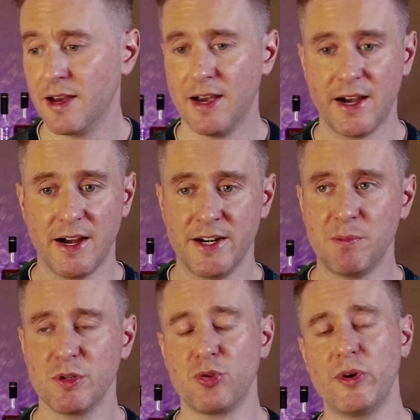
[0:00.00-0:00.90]
Uh, and
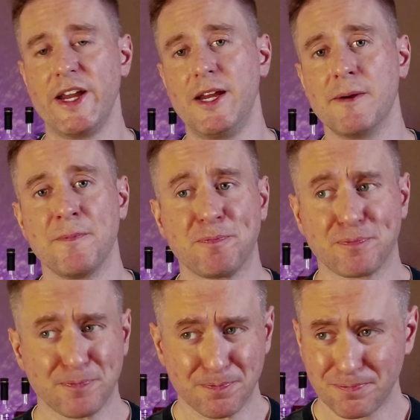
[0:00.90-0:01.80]
number three,
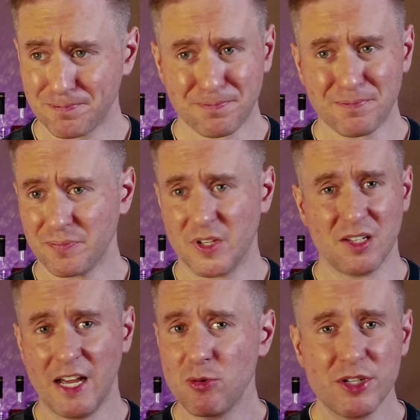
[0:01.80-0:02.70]

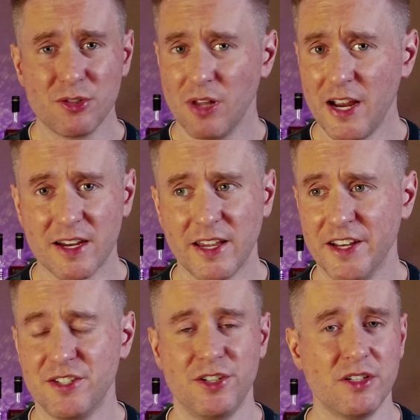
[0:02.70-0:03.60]
like what you like.
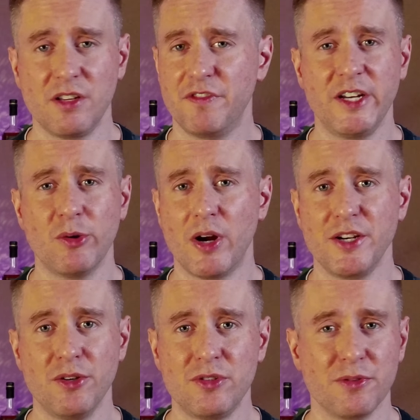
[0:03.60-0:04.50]
It's just a video on
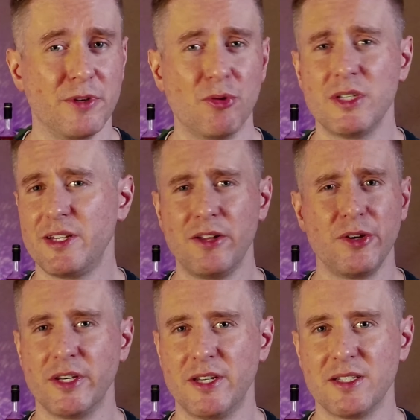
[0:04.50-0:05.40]
YouTube. No one's telling you
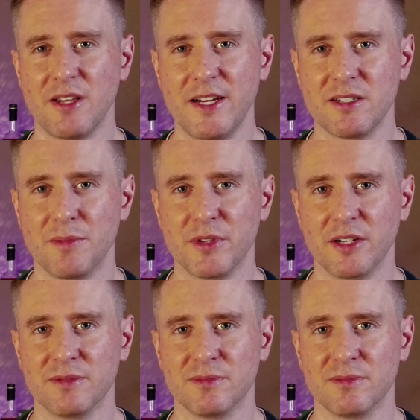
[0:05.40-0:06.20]
to dislike something.